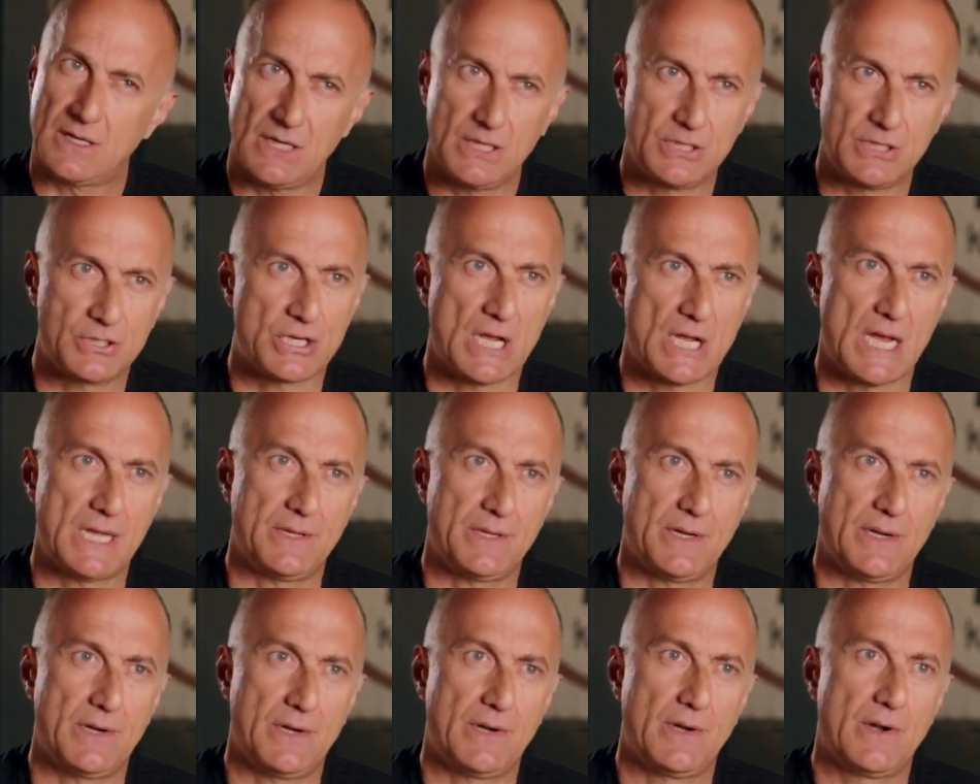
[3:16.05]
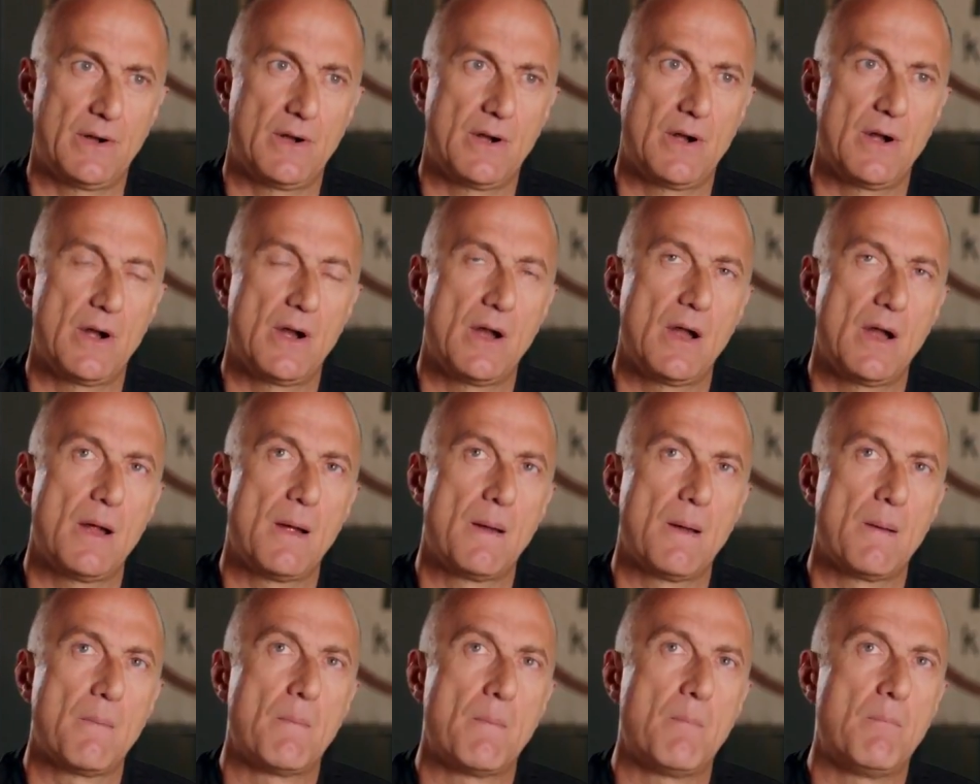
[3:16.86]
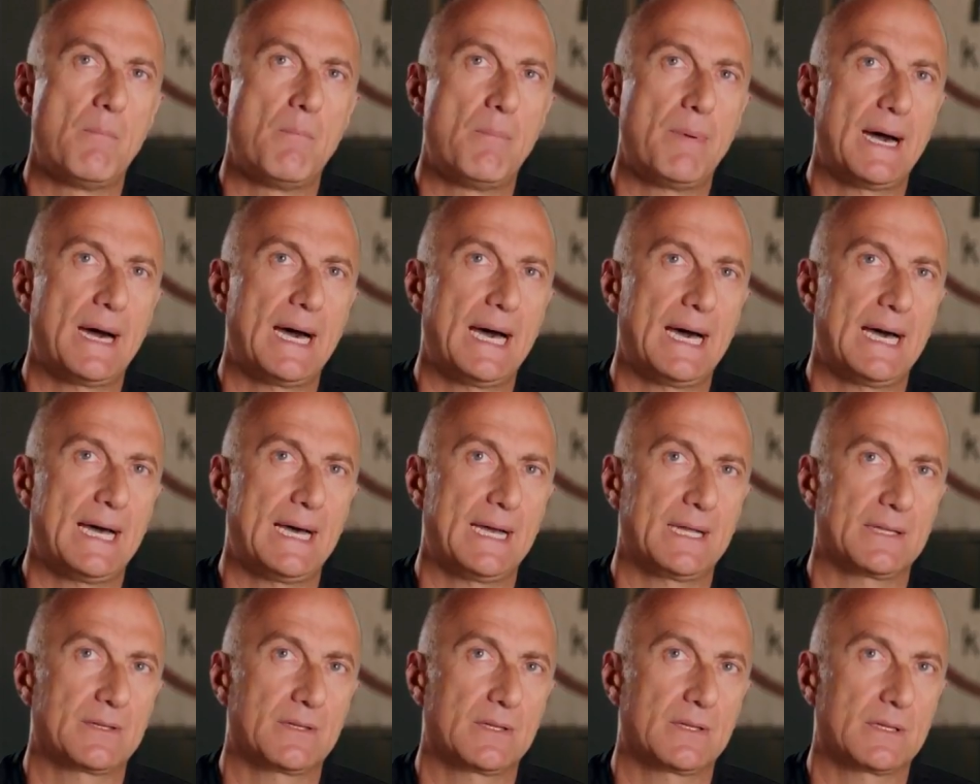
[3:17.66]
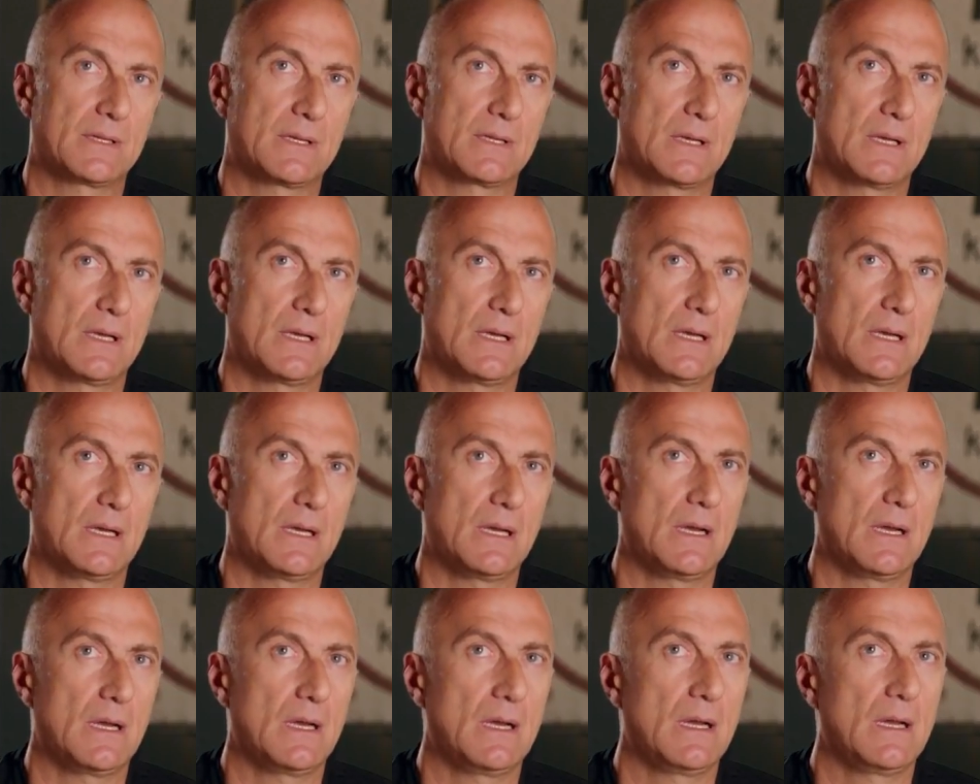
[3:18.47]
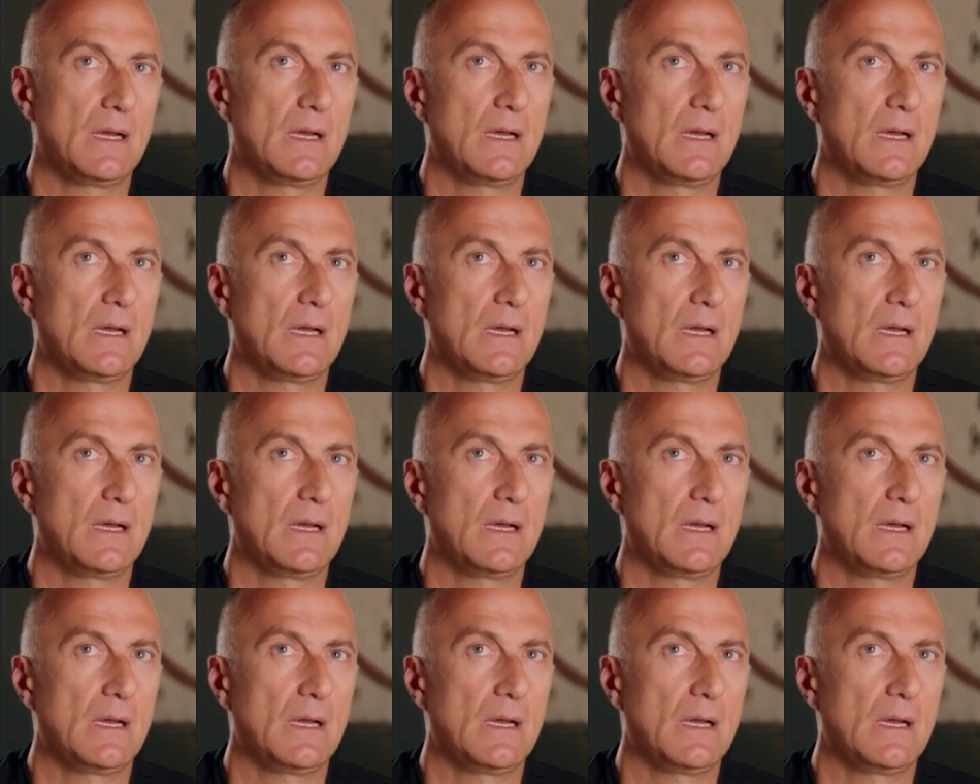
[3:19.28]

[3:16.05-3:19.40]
each other. But uh,